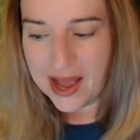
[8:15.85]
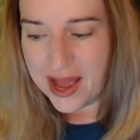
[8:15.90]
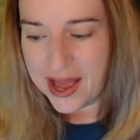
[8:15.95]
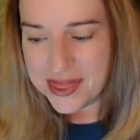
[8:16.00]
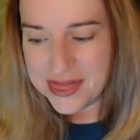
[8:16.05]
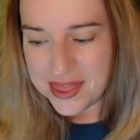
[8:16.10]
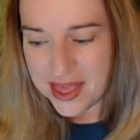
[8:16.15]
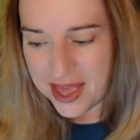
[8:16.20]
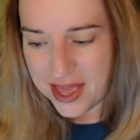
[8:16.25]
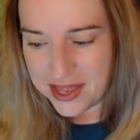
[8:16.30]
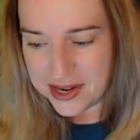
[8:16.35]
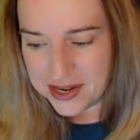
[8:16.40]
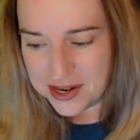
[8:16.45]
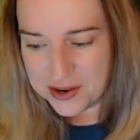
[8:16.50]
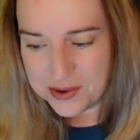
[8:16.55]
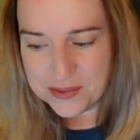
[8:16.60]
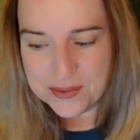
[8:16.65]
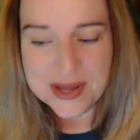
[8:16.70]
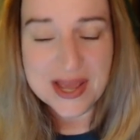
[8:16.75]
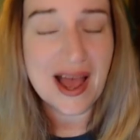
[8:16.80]
And
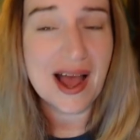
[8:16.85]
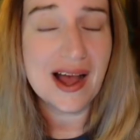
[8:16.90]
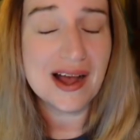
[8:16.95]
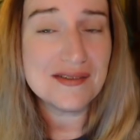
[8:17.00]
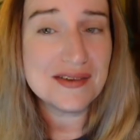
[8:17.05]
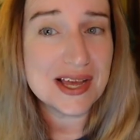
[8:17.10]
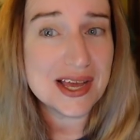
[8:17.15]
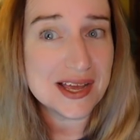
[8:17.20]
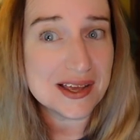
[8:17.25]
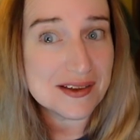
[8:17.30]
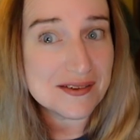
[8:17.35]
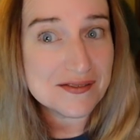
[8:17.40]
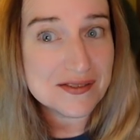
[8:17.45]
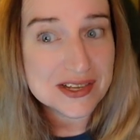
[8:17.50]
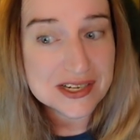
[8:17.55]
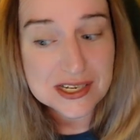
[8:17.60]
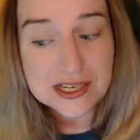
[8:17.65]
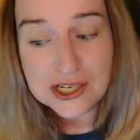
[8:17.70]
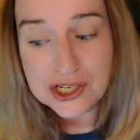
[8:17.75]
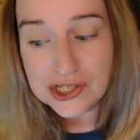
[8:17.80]
then we have a
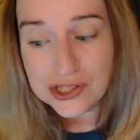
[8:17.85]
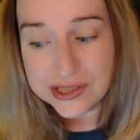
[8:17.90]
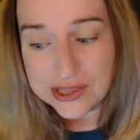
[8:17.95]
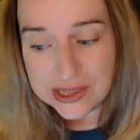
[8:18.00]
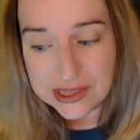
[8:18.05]
vintage